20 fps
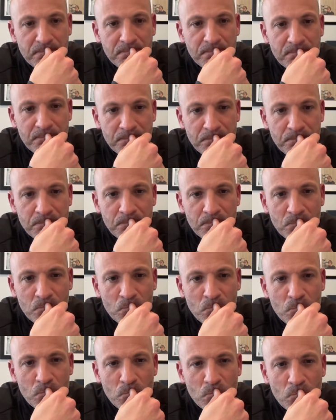
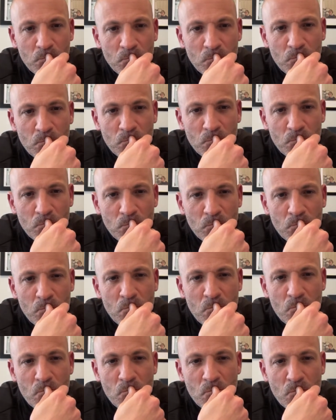
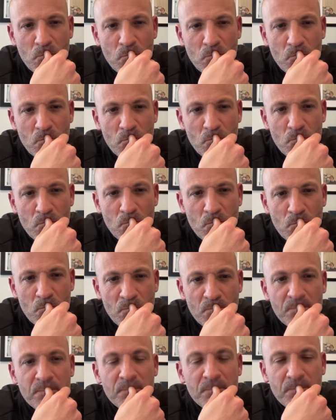
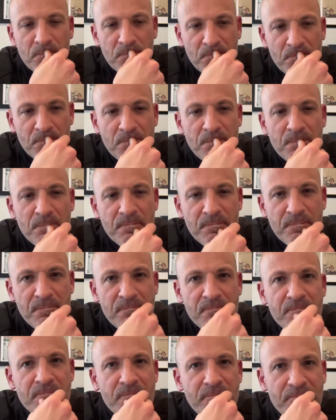
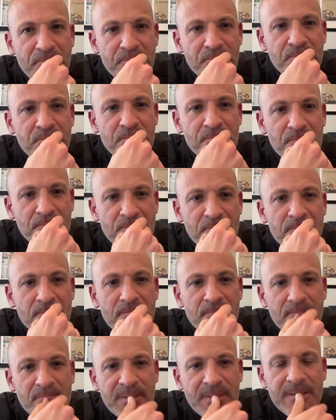
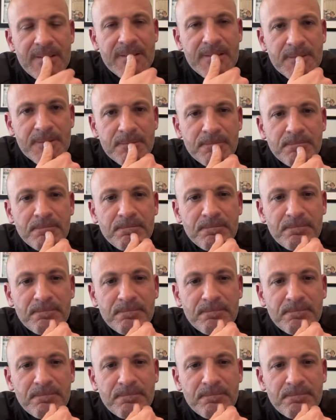This person isn't speaking.